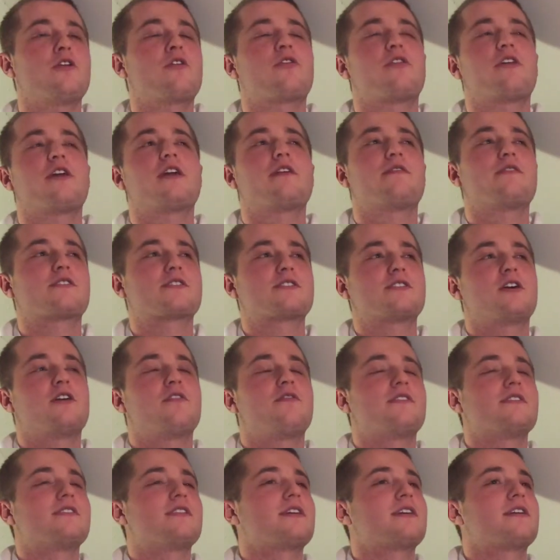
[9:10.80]
don't think of
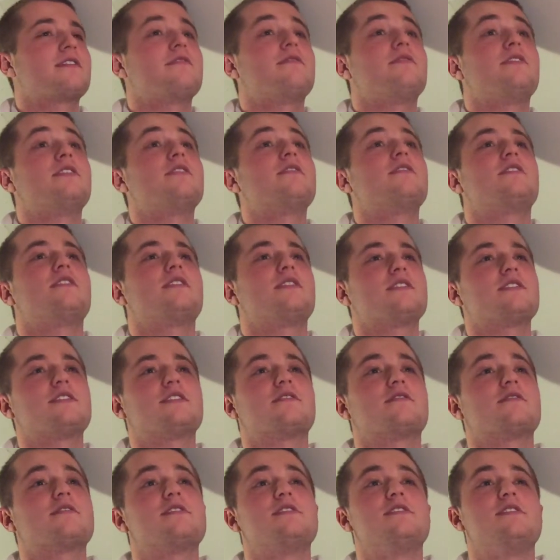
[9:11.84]
yourself as a villain
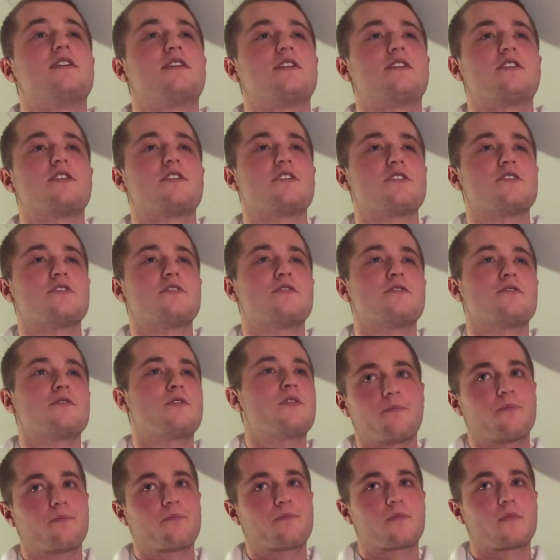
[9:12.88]
until it's done to you.
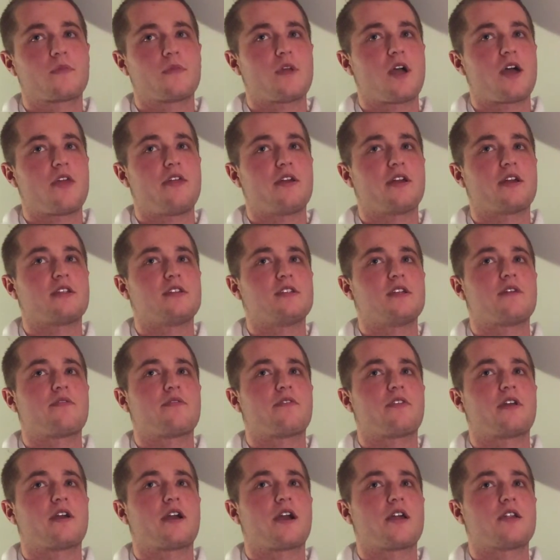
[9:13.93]
I think it
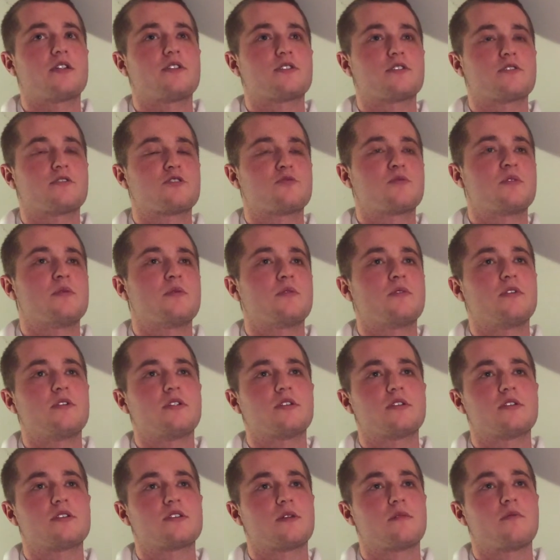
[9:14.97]
definitely kind of turns people
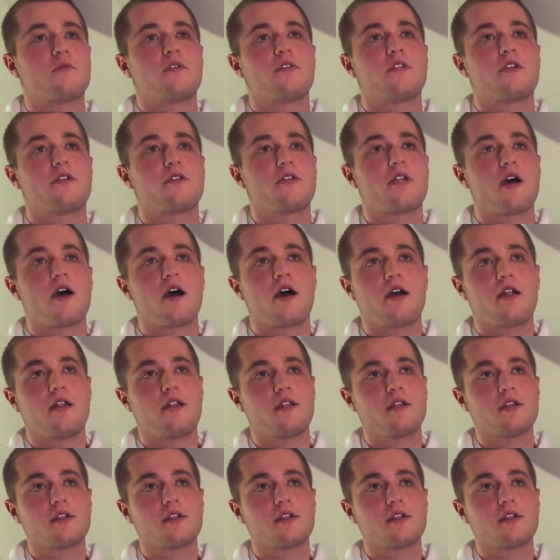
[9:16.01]
into someone they're not.